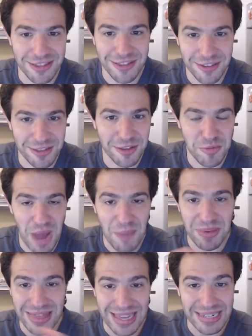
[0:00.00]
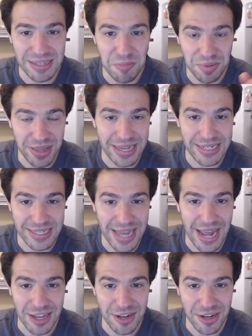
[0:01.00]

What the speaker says: there might be things in place that,